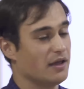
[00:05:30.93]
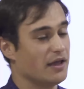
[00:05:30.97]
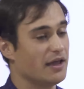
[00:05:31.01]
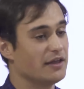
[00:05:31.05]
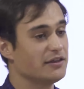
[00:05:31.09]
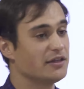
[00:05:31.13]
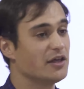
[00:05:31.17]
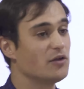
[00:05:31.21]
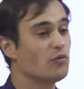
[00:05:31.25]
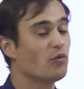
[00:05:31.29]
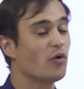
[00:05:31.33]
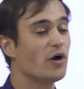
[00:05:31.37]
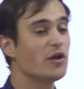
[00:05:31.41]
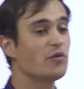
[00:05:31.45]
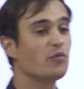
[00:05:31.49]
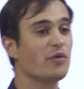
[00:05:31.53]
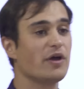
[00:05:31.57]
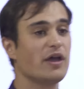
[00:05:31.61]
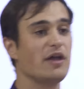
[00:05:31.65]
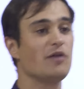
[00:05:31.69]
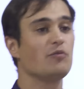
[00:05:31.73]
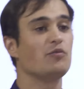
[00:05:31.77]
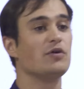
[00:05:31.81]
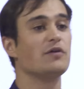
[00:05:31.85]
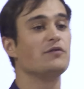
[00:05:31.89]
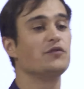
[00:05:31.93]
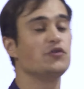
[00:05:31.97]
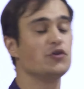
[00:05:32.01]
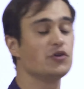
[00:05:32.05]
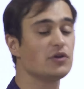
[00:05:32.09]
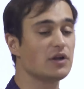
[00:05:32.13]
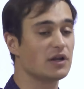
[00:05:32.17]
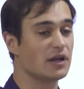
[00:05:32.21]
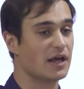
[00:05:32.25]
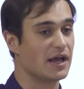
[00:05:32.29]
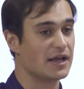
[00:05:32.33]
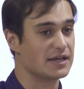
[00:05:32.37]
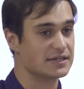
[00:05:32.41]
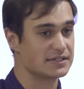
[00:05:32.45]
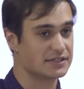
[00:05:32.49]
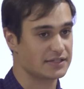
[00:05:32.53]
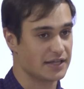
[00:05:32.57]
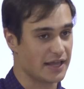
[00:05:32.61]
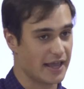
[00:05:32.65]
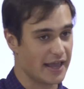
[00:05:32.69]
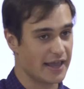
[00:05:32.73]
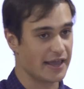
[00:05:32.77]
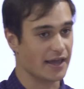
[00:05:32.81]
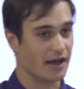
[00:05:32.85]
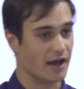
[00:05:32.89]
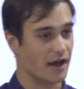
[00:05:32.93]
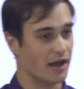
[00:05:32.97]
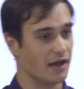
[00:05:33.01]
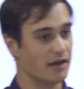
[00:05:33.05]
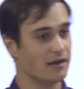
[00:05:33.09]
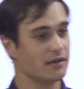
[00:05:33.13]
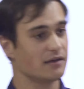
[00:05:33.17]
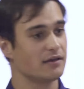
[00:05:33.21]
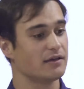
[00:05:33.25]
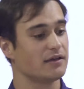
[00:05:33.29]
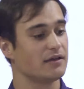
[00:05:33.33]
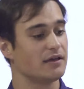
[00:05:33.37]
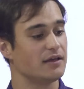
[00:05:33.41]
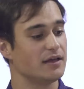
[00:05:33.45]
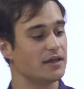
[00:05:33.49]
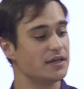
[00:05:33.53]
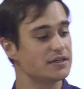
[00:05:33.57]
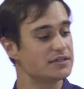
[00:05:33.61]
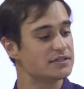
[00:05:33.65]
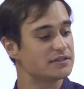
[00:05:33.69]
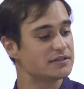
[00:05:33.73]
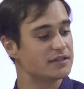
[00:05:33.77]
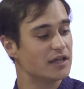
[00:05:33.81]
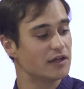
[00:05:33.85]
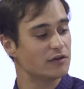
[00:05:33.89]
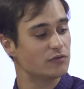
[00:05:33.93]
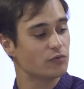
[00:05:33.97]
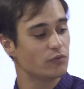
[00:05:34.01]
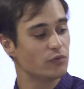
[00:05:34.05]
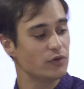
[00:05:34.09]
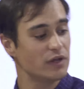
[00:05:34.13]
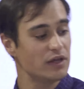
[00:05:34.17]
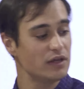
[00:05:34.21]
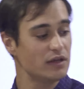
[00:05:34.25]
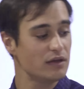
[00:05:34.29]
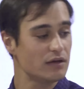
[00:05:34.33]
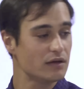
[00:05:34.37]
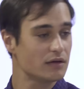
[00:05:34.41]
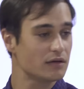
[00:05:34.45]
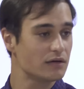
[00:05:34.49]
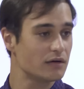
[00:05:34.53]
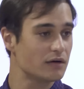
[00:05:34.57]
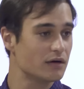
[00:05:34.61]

and then one way we've utilized AI is that we